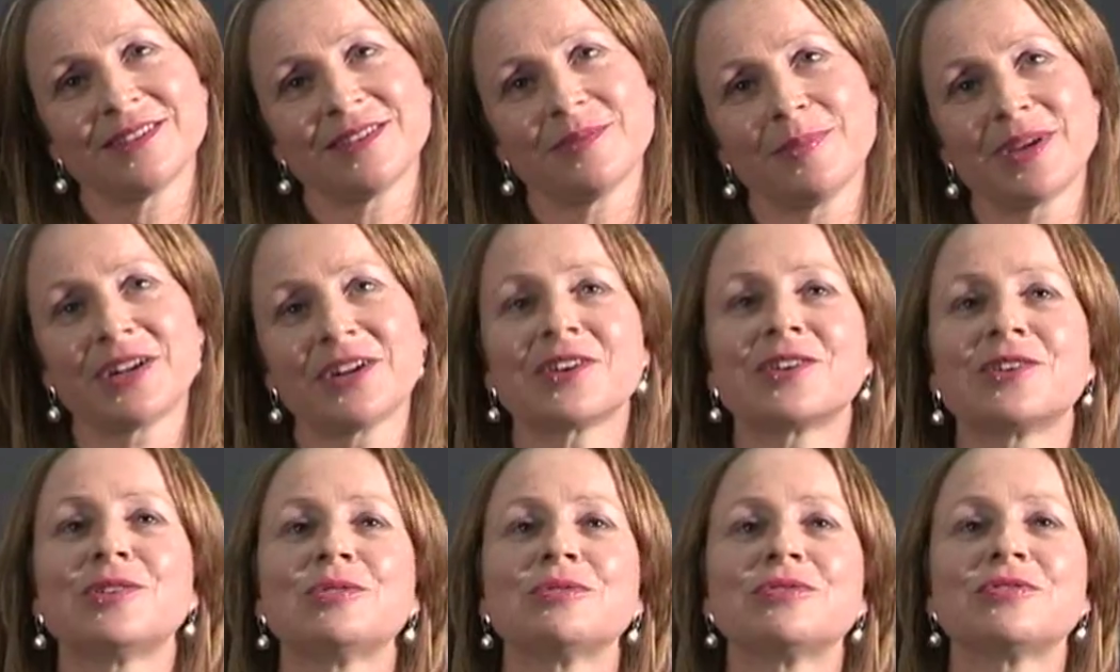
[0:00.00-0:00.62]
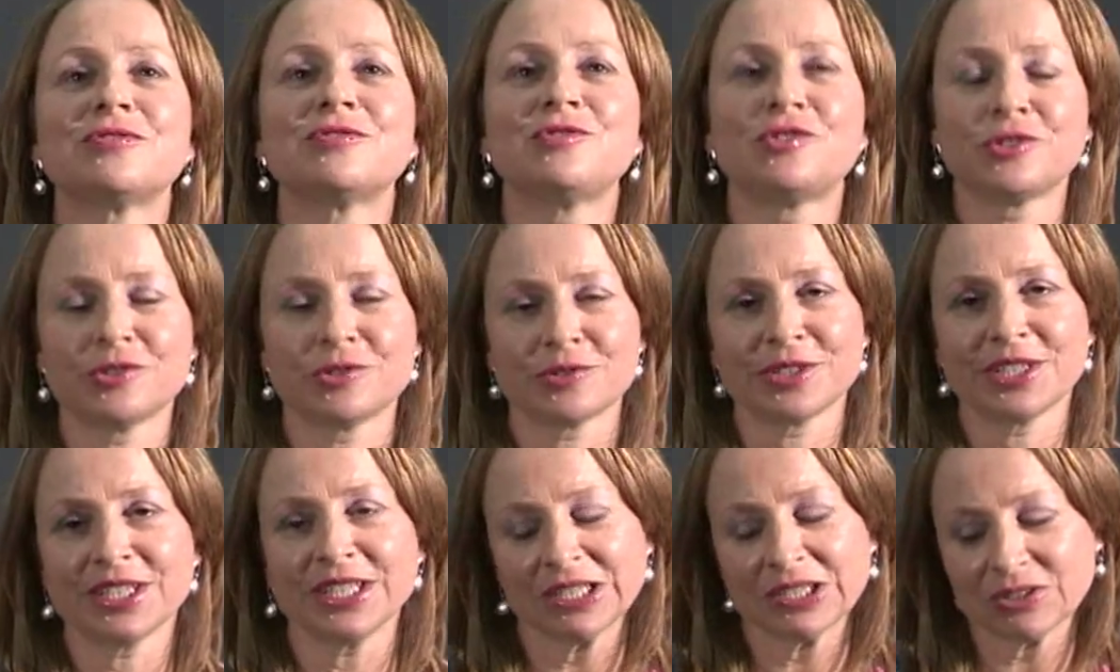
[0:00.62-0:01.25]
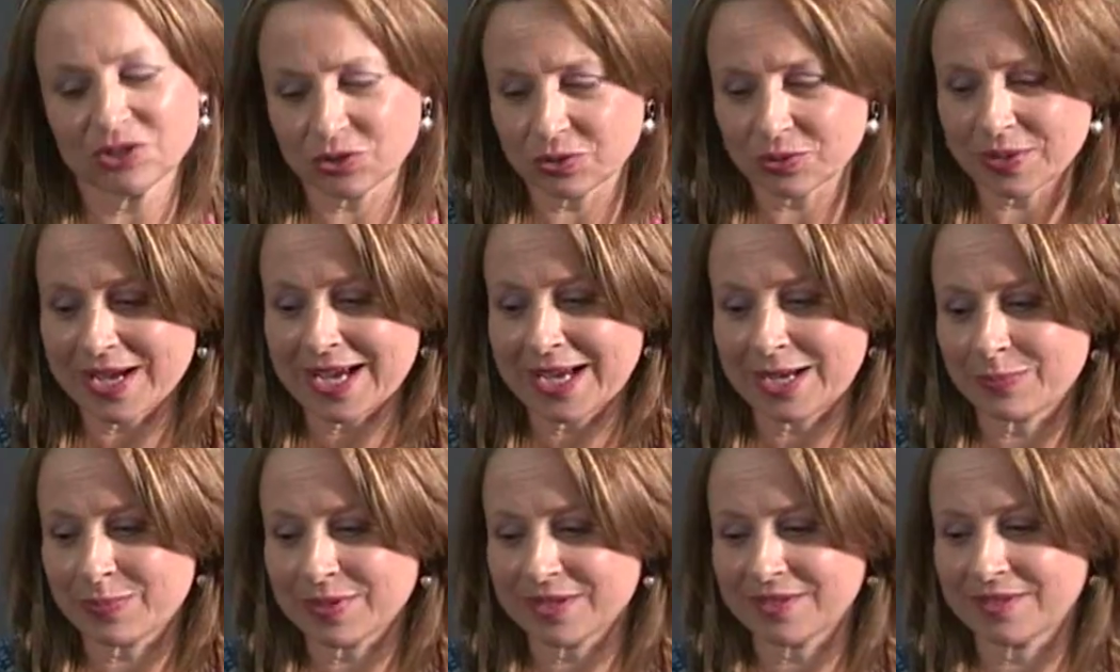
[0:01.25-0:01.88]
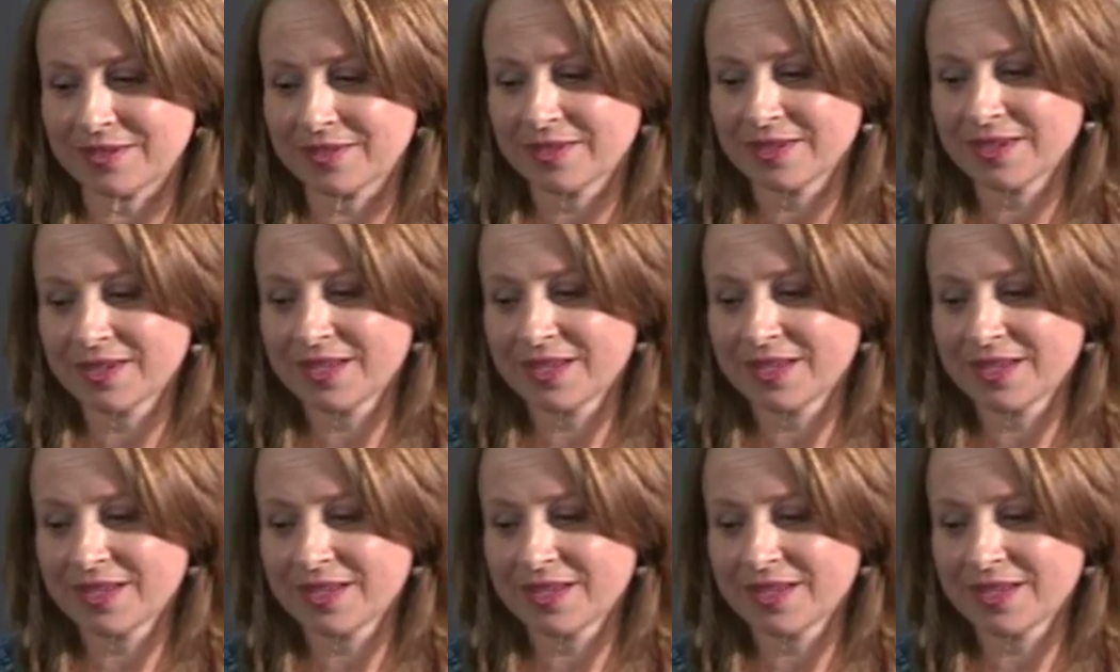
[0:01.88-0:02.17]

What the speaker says: miracles truly do happen.